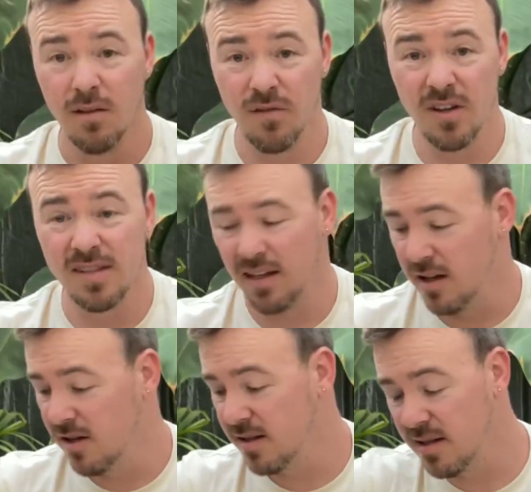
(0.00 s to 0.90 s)
First thing I
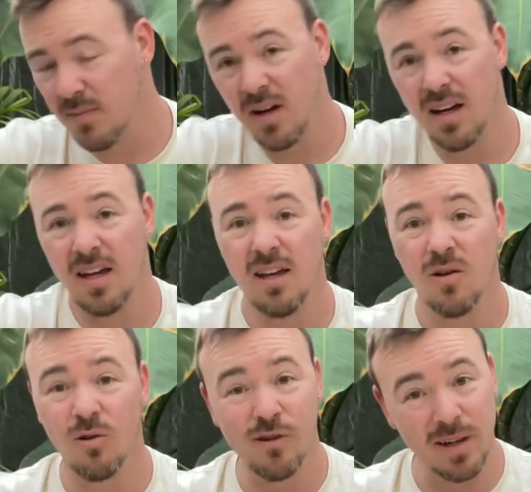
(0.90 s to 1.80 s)
use is my
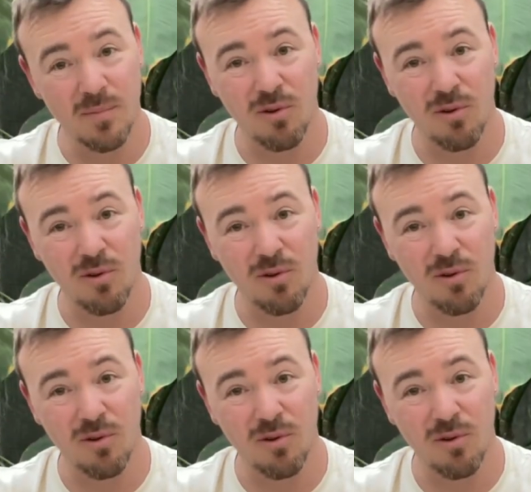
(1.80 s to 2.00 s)
already